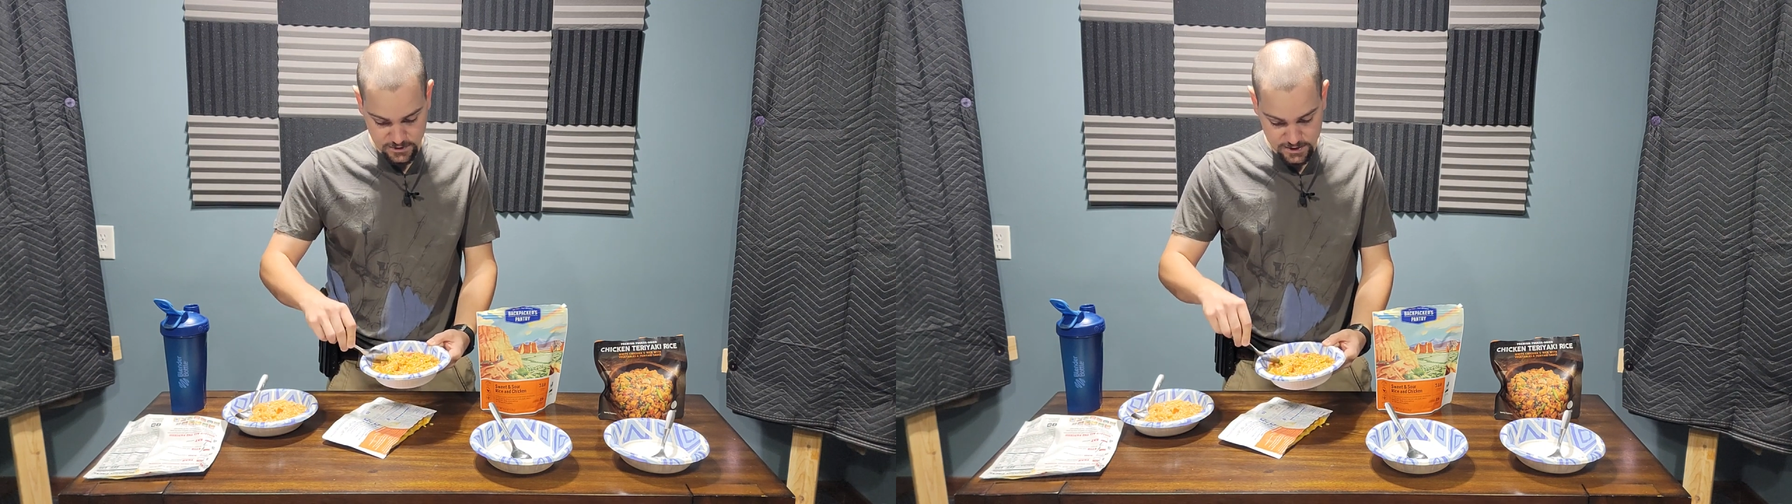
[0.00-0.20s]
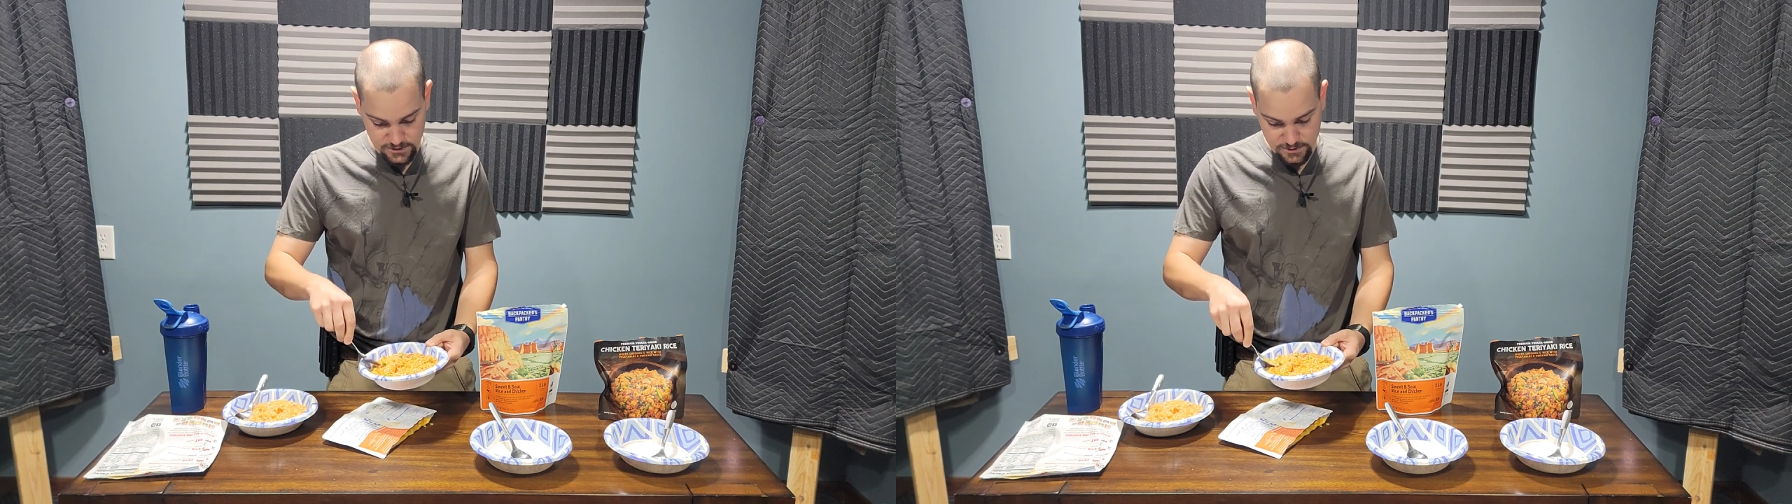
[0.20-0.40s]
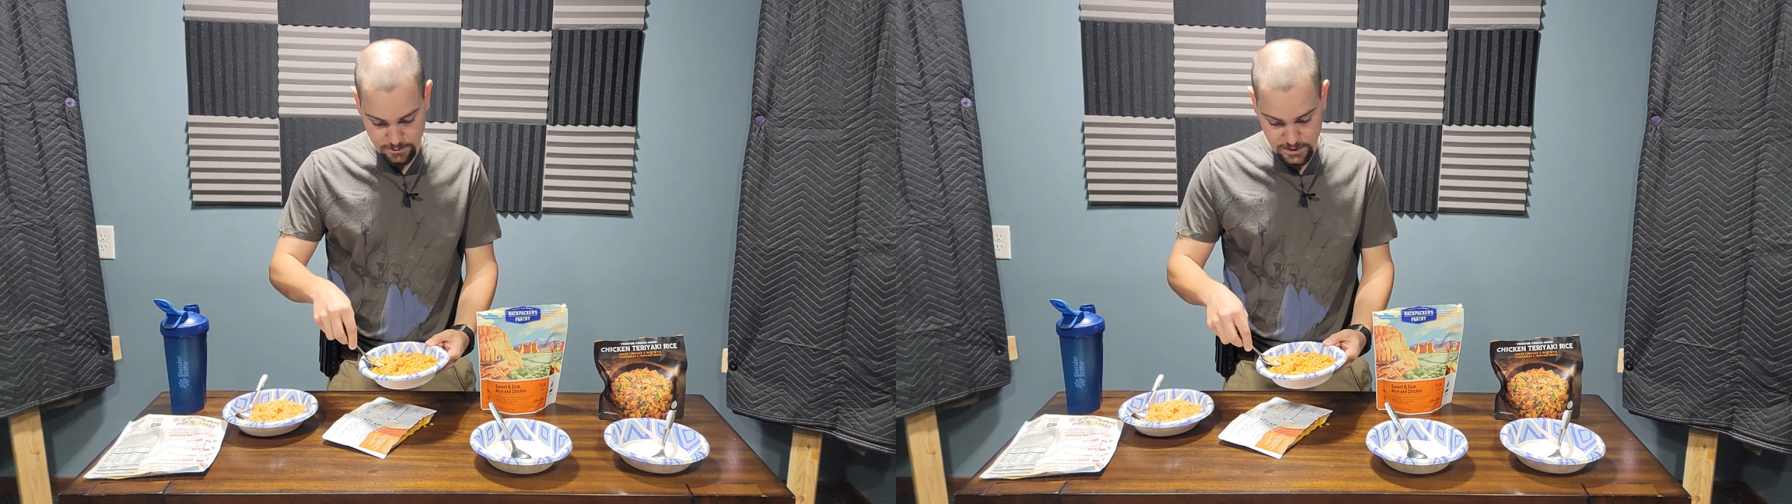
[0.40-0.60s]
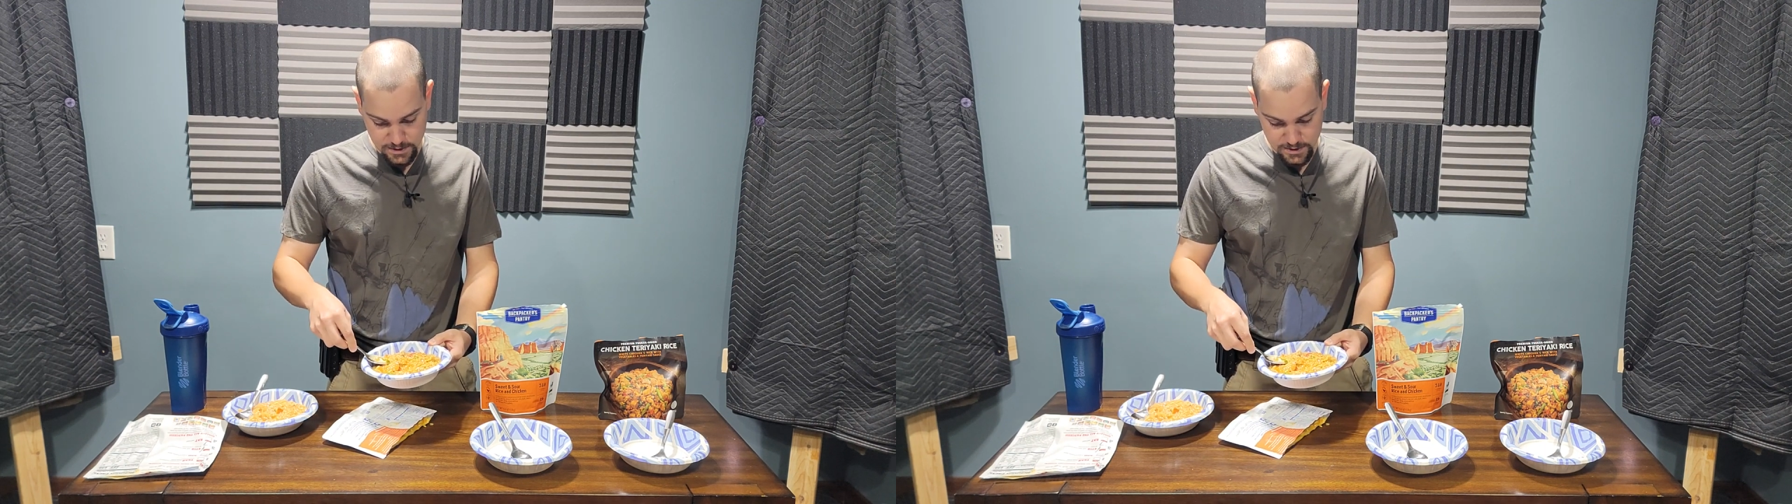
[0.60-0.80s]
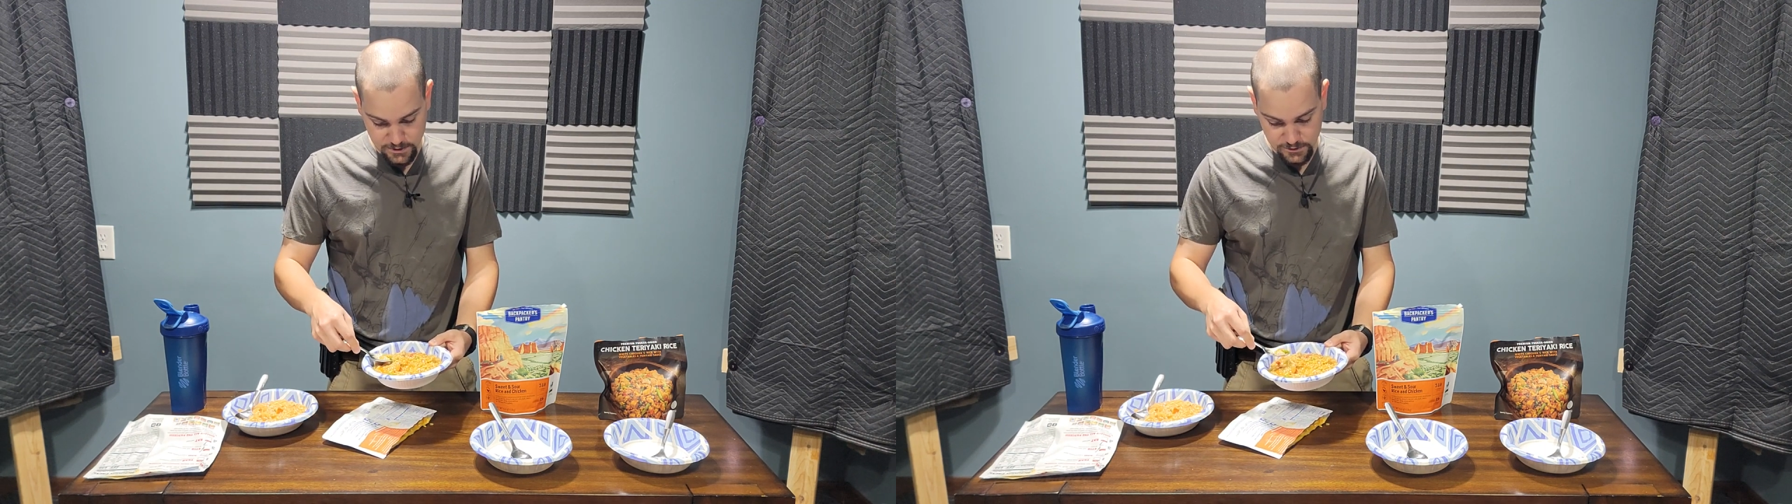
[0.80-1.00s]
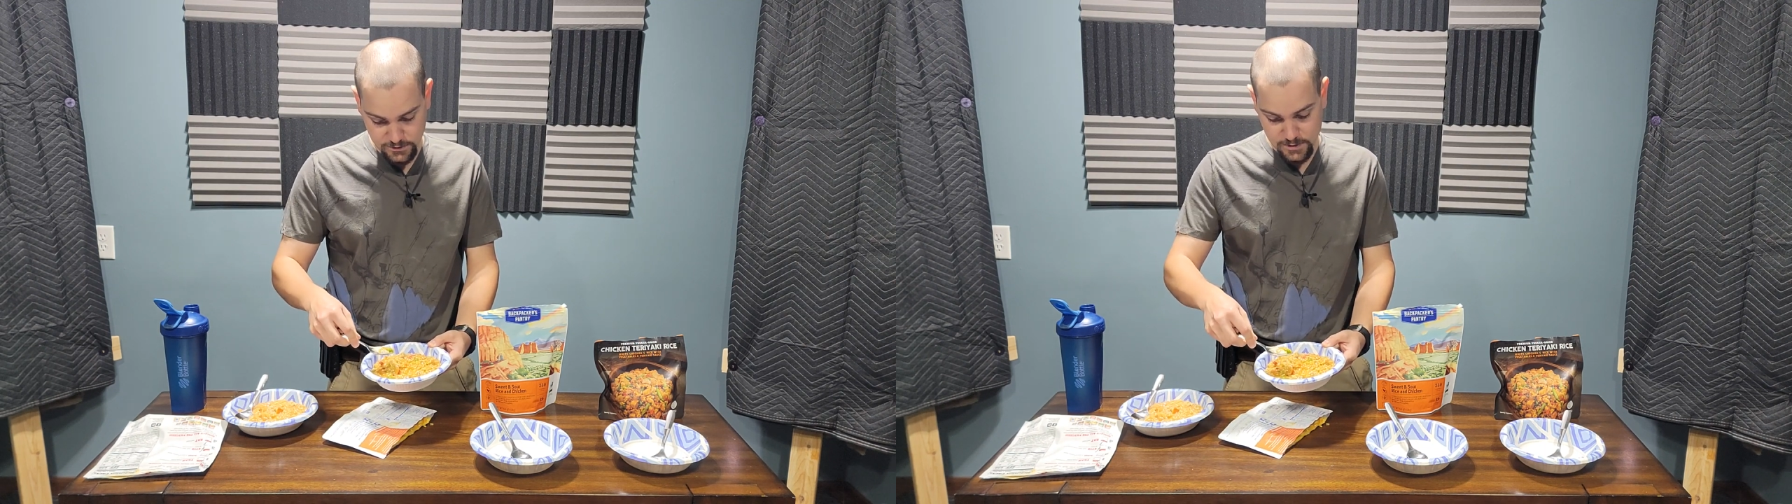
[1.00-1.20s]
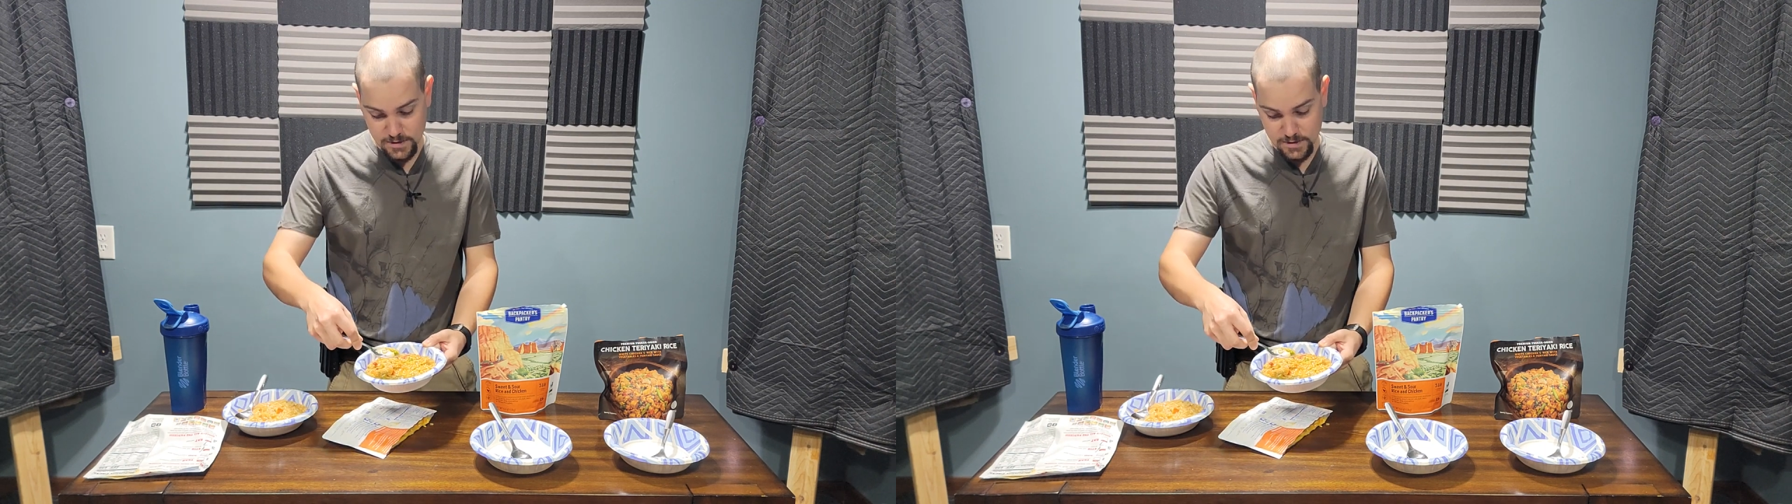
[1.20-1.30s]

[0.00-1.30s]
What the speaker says: and some peas,